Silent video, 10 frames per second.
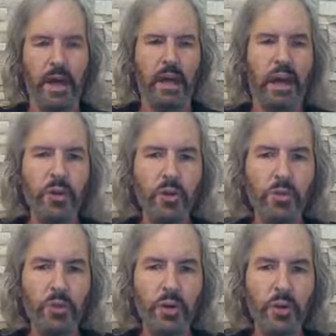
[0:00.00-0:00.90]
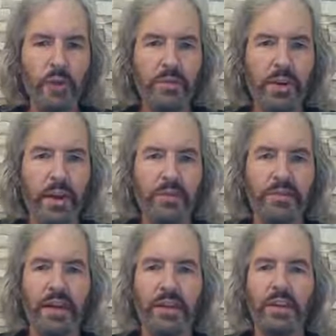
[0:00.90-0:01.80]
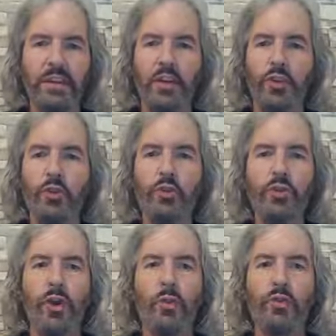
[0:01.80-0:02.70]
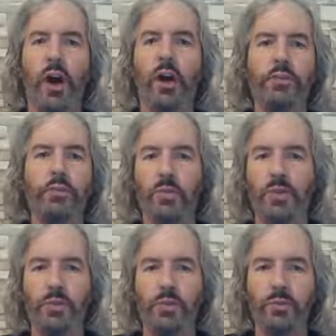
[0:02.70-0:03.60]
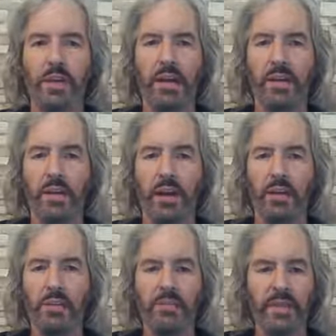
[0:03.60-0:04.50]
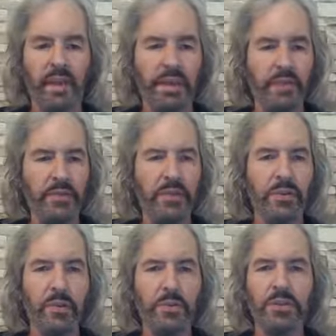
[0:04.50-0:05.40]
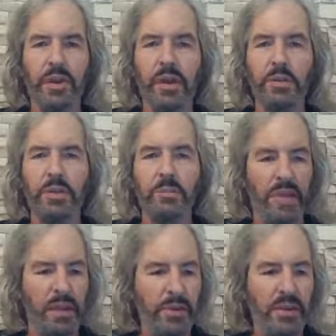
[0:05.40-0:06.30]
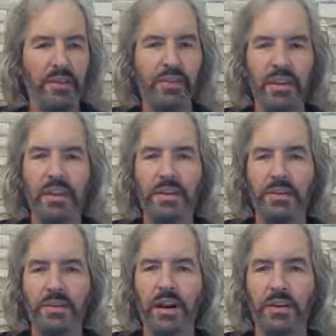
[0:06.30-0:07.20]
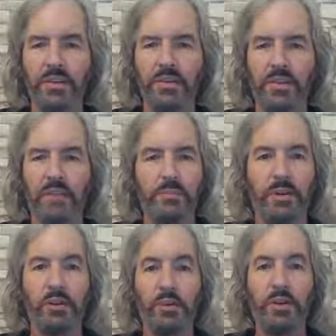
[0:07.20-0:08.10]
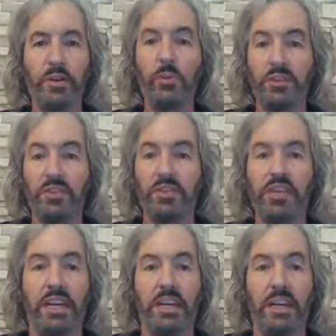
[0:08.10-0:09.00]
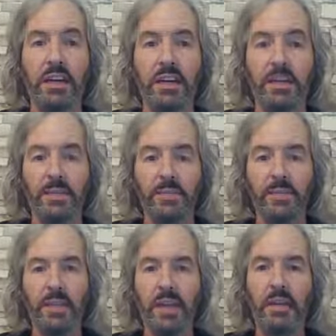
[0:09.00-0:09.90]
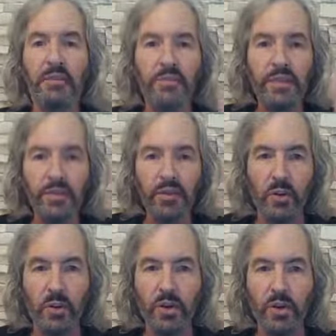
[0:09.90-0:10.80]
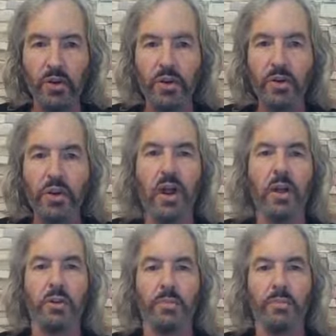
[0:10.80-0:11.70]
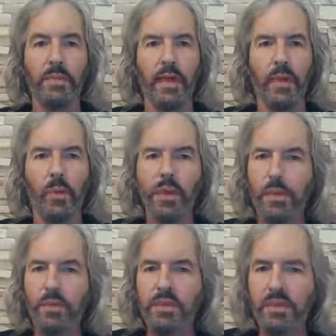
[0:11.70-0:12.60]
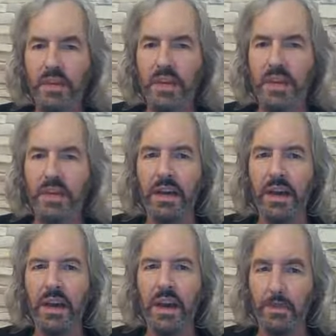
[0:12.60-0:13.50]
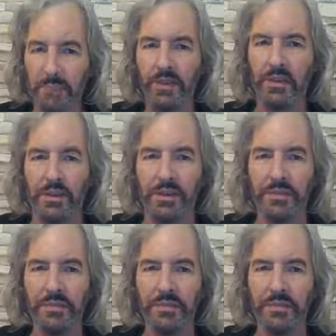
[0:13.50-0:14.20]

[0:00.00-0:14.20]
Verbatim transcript: Can you say you have the kind of faith that you know God is with you day and night, even on those times that maybe you think He's not in your life? Because we don't see a physical column, we don't see a pillar.